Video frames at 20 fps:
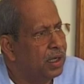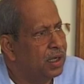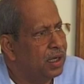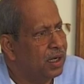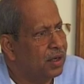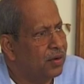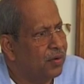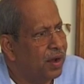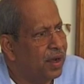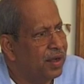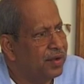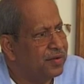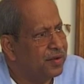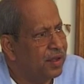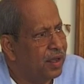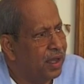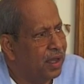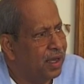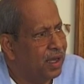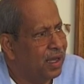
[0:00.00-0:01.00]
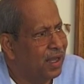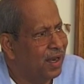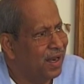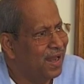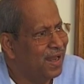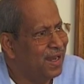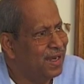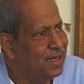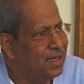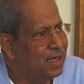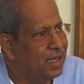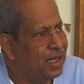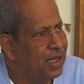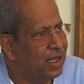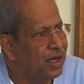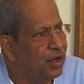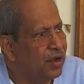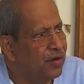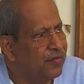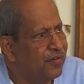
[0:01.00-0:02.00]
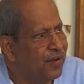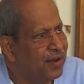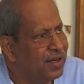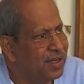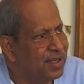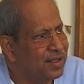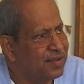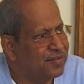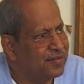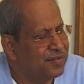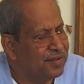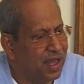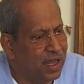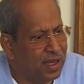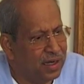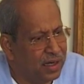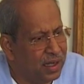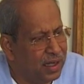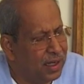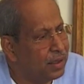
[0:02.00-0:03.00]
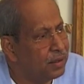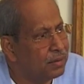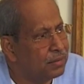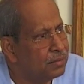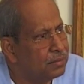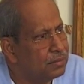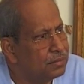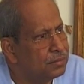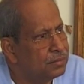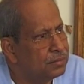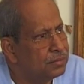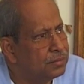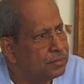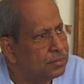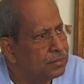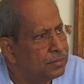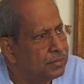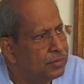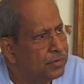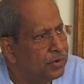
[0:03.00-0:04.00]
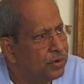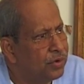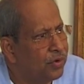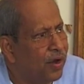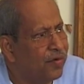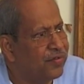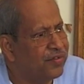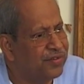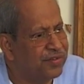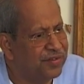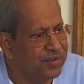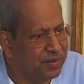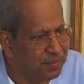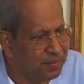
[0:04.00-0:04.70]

It requires a great degree of understanding to have